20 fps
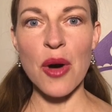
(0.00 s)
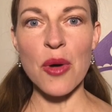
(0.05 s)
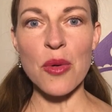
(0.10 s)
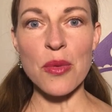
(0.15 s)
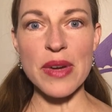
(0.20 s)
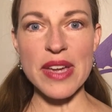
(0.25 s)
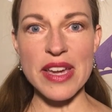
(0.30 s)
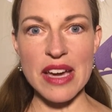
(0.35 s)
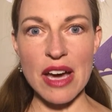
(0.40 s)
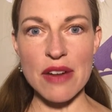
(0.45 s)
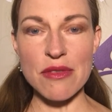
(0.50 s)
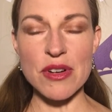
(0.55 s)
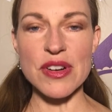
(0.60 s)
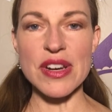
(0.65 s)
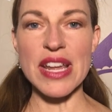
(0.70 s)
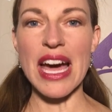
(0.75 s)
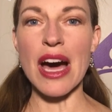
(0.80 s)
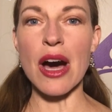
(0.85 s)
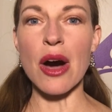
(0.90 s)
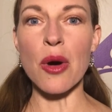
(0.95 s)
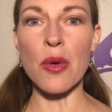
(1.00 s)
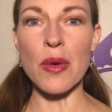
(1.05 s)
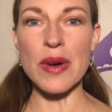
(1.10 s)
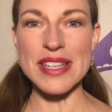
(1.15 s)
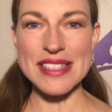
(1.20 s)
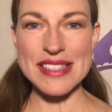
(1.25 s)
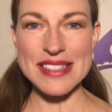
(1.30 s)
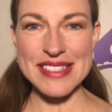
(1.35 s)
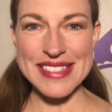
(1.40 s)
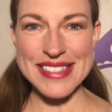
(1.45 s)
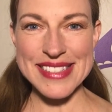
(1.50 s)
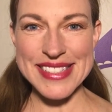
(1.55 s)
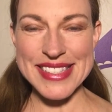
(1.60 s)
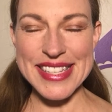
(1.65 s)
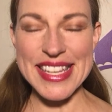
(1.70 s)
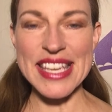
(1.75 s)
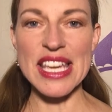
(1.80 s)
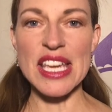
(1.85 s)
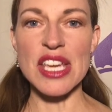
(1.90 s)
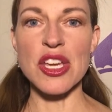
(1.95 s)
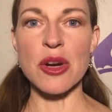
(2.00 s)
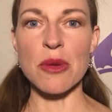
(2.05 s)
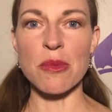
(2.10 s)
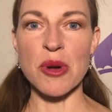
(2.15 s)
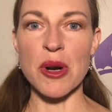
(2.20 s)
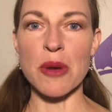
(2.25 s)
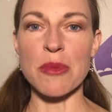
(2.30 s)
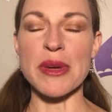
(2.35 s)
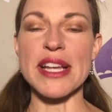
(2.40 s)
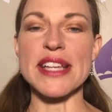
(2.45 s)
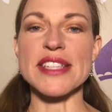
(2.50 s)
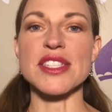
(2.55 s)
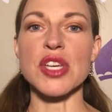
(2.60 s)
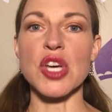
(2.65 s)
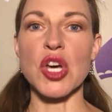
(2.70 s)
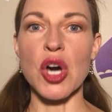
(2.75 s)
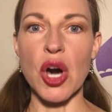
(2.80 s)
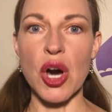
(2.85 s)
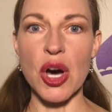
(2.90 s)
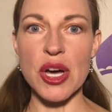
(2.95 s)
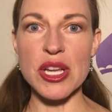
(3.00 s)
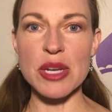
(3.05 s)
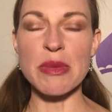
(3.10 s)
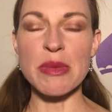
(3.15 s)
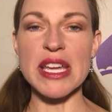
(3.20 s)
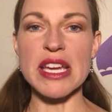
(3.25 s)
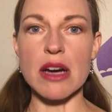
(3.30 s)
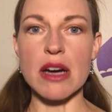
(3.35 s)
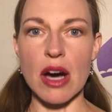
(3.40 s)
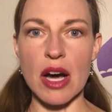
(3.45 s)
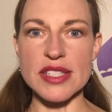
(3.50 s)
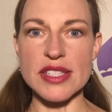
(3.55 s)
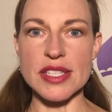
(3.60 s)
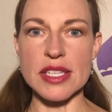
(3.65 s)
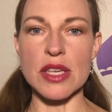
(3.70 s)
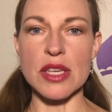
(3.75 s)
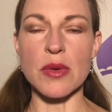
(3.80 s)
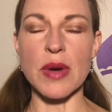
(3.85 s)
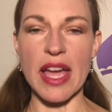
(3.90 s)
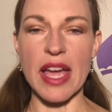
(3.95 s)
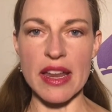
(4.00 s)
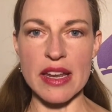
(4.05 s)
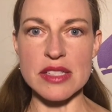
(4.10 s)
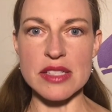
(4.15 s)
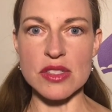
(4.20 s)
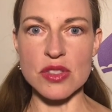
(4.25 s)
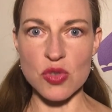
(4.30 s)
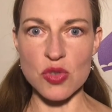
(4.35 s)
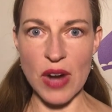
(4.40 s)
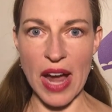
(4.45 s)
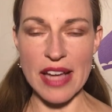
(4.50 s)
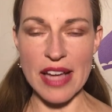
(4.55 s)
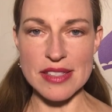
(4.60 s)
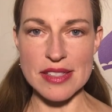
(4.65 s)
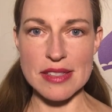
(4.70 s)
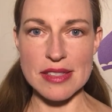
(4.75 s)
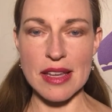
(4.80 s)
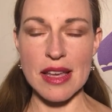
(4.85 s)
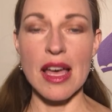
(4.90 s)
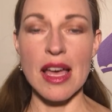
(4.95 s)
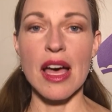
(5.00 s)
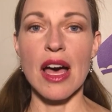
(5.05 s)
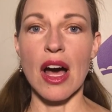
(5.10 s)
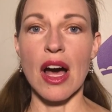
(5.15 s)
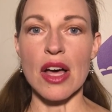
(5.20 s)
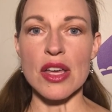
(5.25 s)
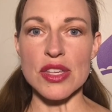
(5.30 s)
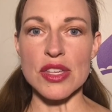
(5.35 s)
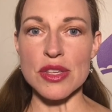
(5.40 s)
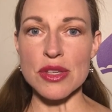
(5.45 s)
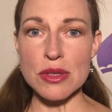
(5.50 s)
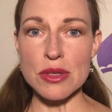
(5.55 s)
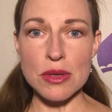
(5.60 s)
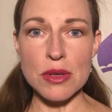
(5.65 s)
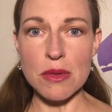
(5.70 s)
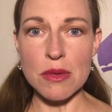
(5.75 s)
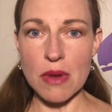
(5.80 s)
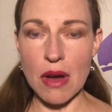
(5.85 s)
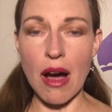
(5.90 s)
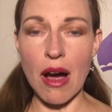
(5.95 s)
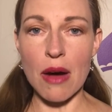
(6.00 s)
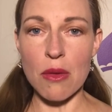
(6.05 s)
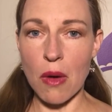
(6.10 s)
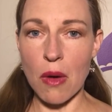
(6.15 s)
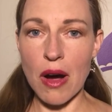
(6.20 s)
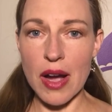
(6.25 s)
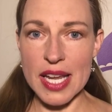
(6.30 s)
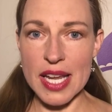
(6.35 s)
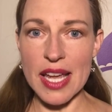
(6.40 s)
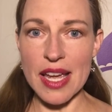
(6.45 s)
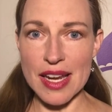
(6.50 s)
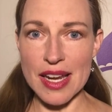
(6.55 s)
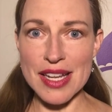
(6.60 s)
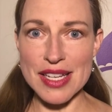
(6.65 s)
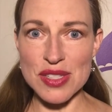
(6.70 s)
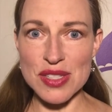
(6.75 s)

We covered how seeking your purpose could be causing you hidden stress. You do not want hidden